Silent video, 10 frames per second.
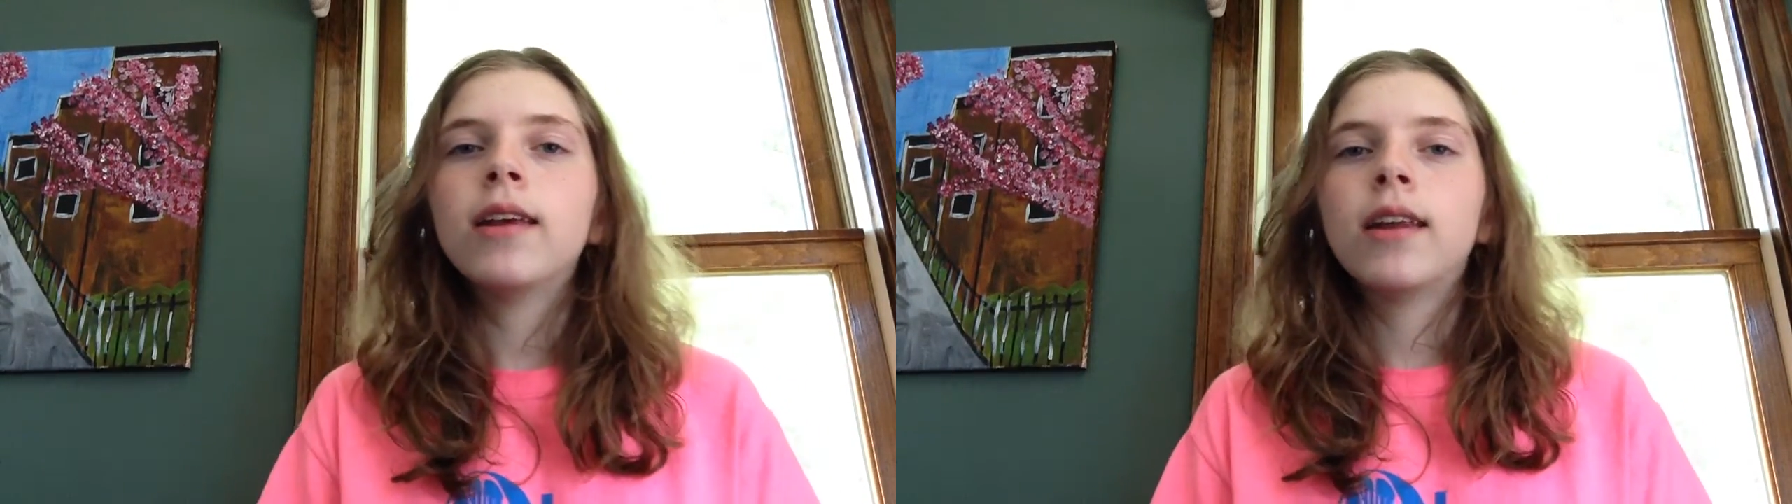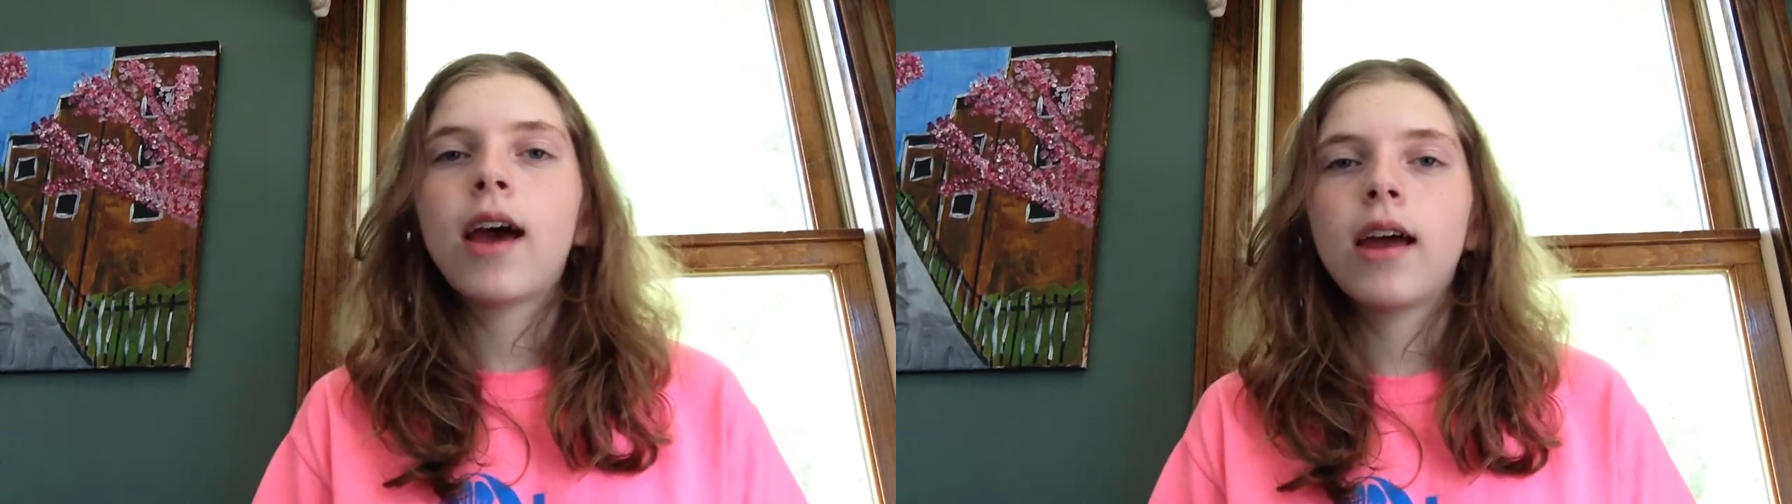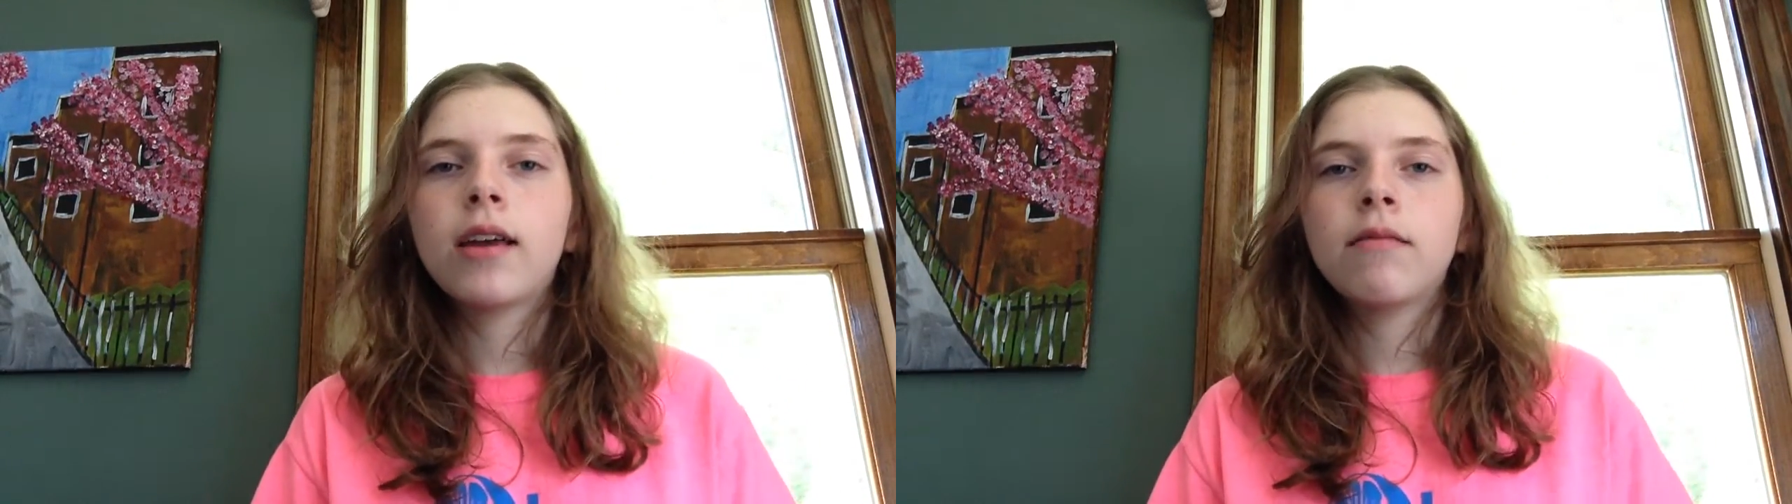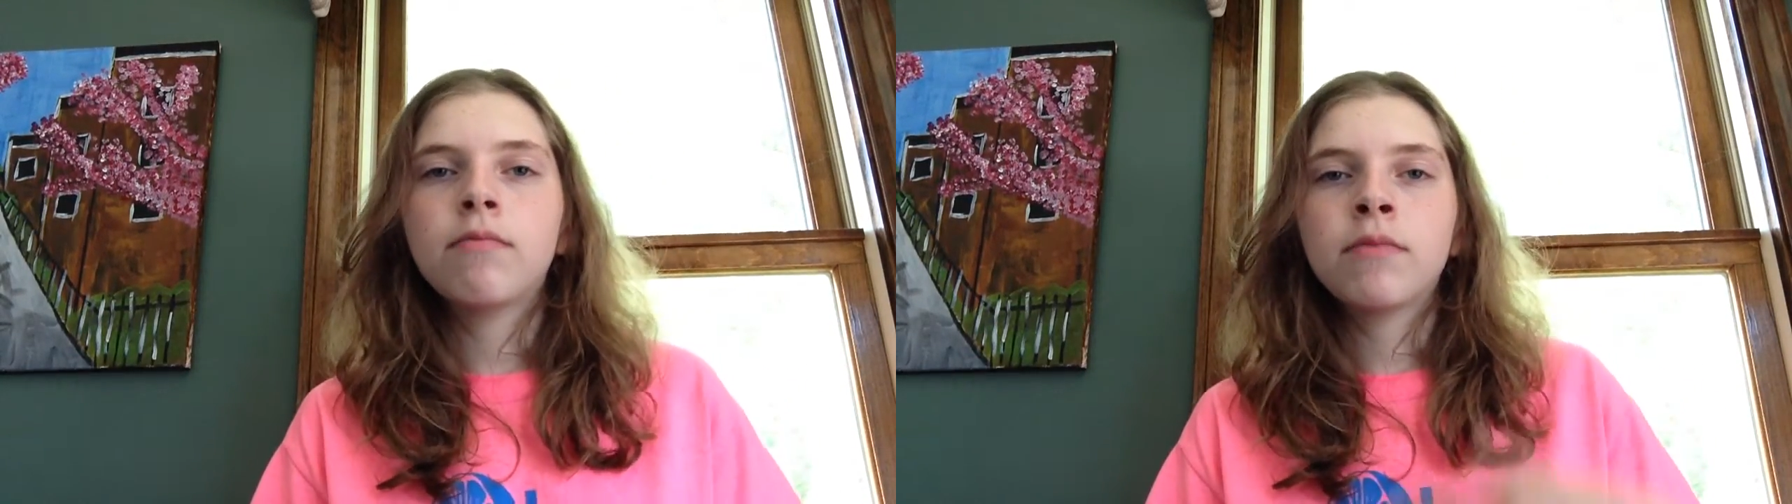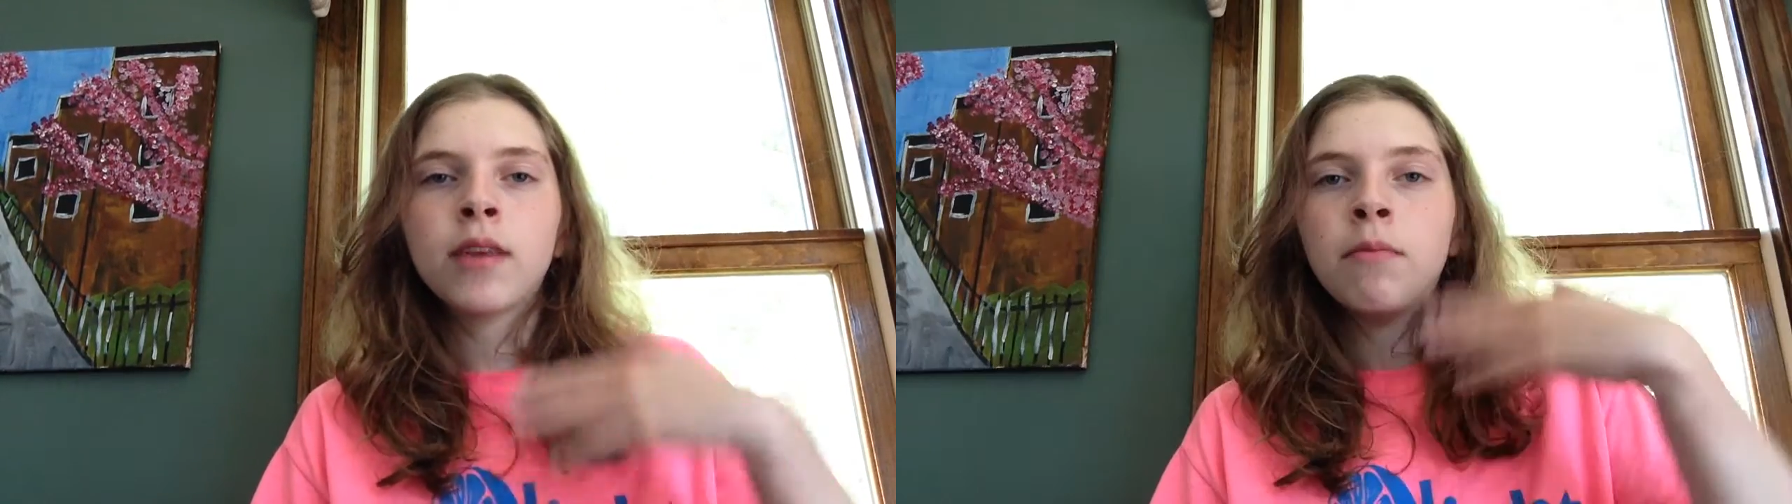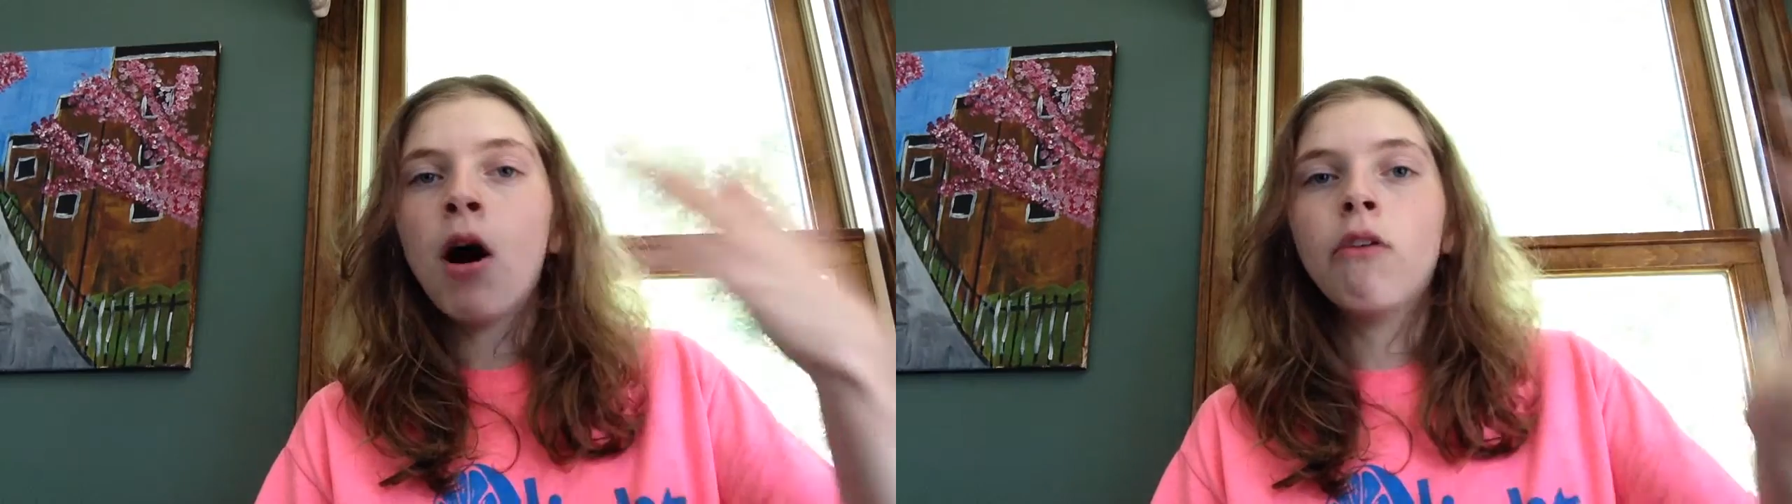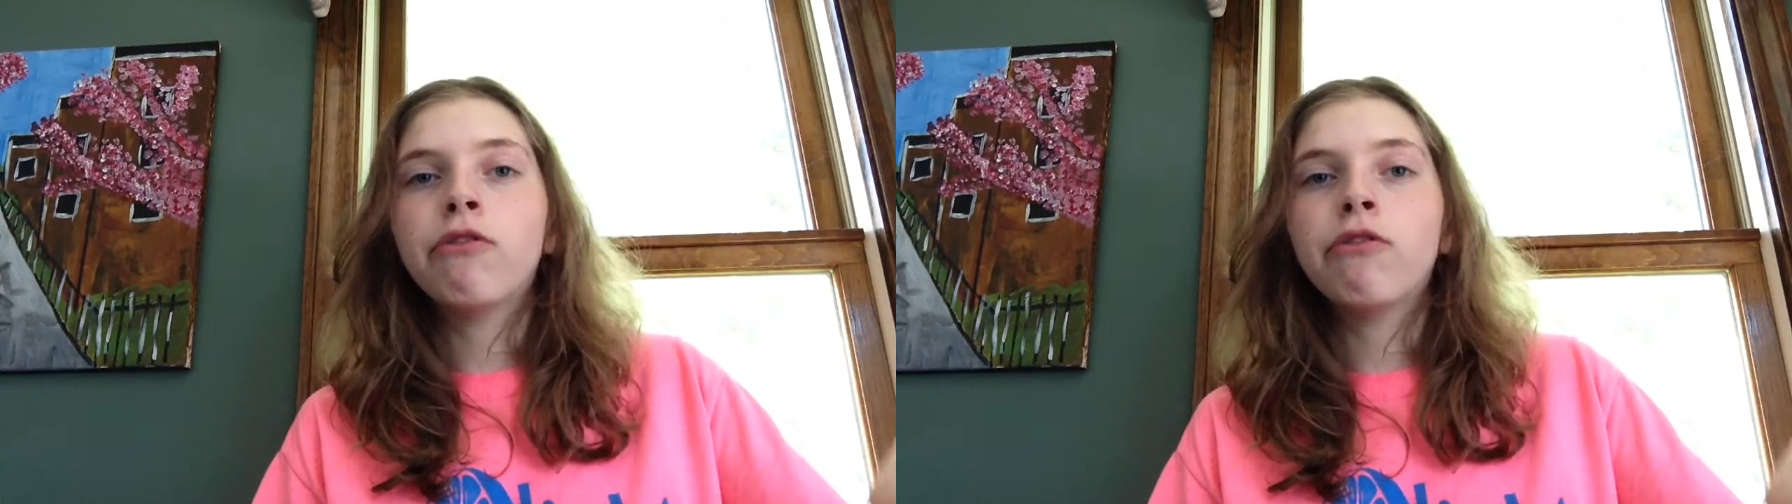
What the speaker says: and I am all